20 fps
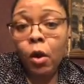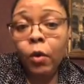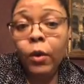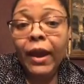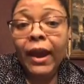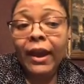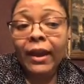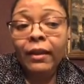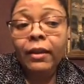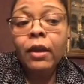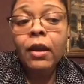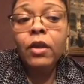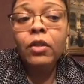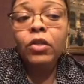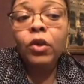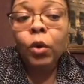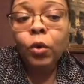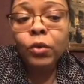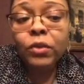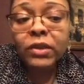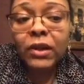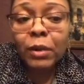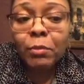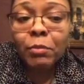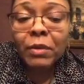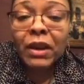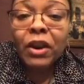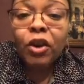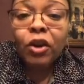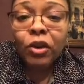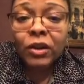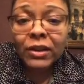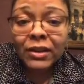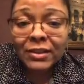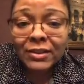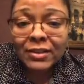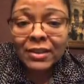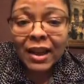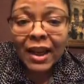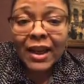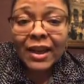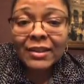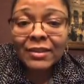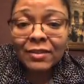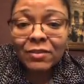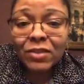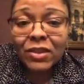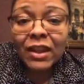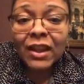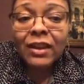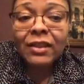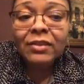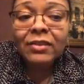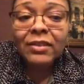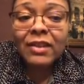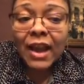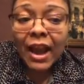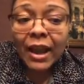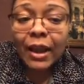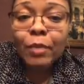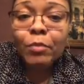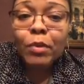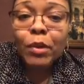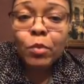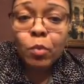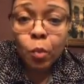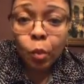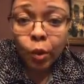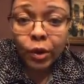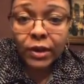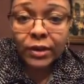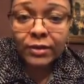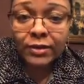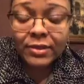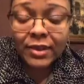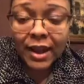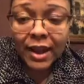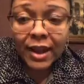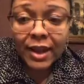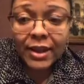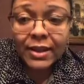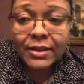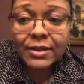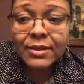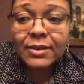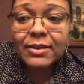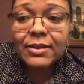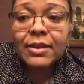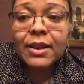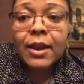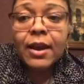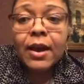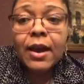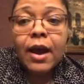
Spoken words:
Okay, those can be early signs and things that can be warning signs.